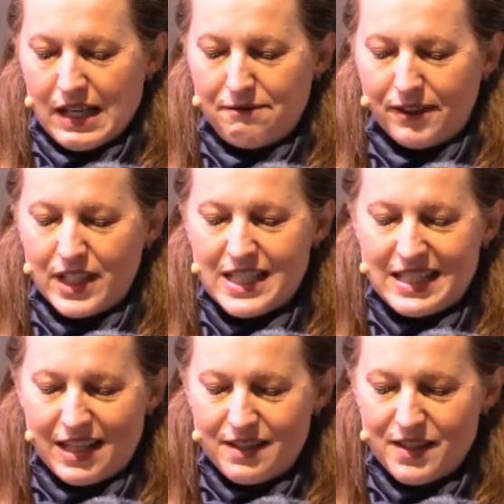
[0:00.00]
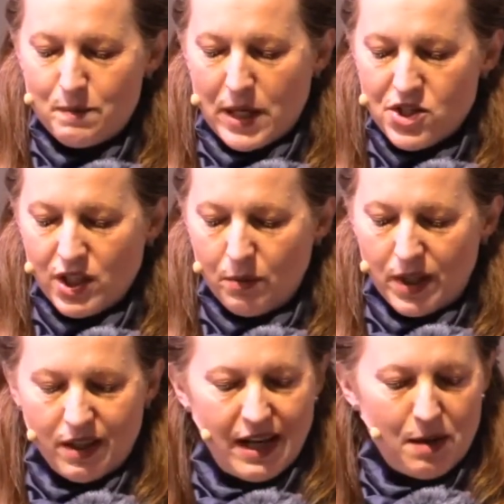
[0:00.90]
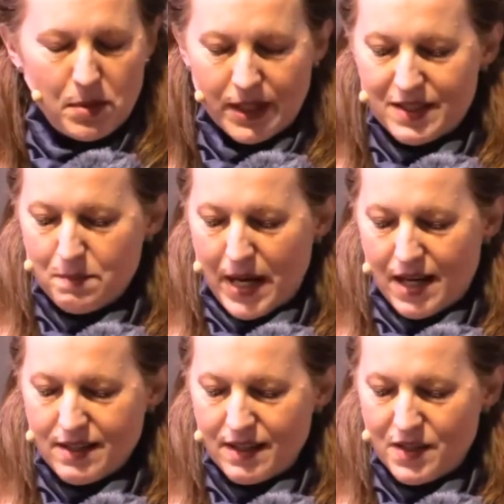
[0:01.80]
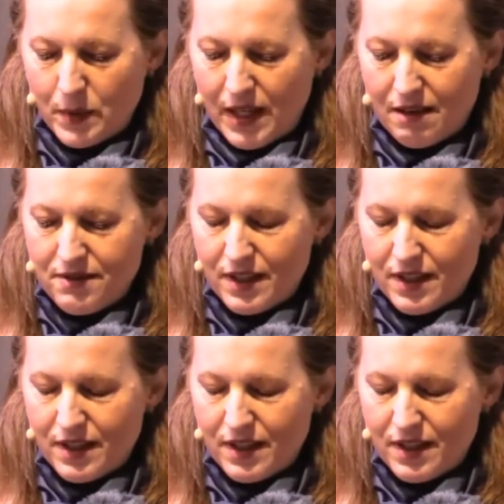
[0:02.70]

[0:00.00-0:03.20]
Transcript: I feel these days, especially when an ambulance passes, we have